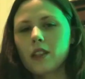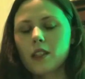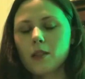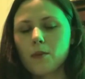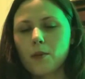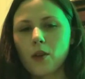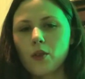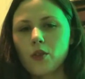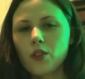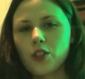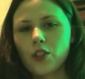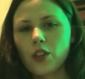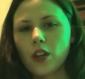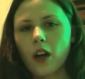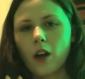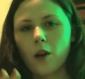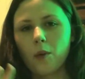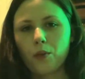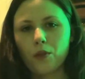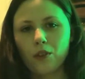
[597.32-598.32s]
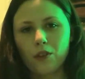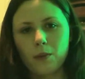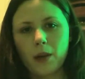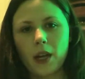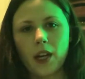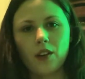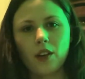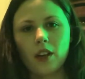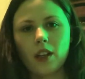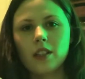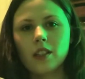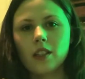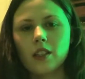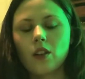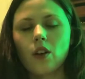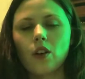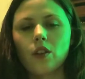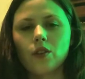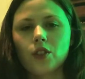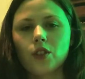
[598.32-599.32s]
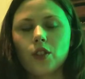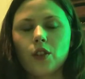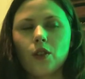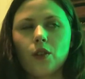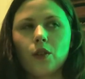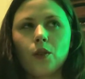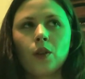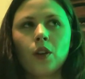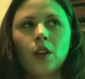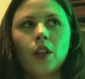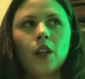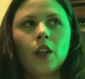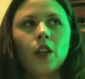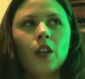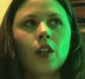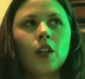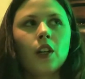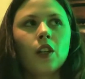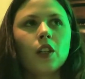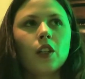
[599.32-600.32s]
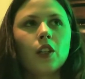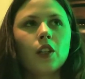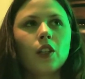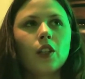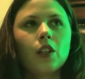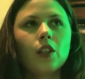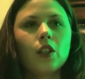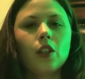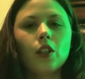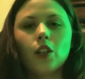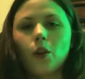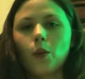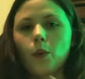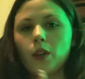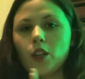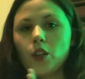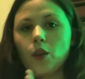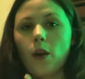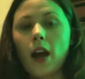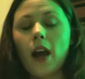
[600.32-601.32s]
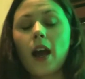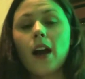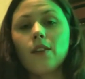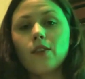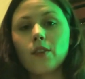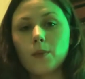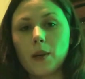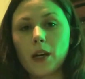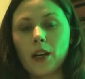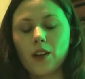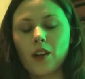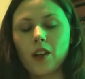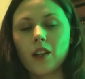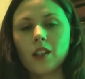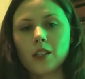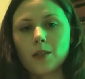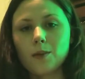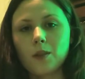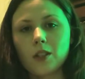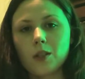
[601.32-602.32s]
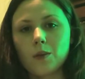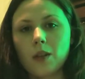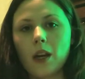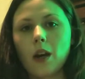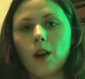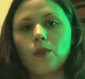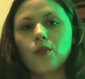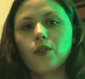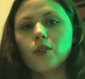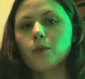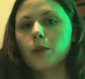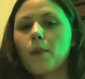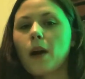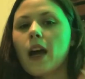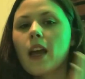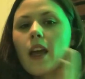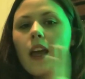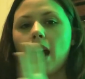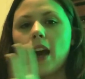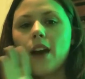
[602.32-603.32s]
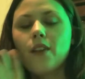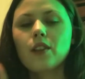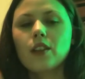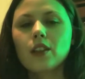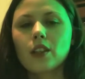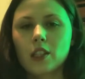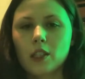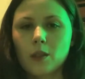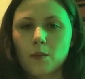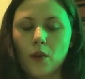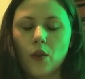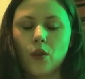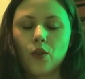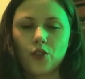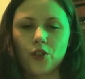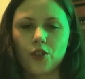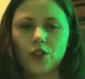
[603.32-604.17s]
supposed to help with migraines and also you know, when you have a migraine, it's supposed to be helpful. By having exposure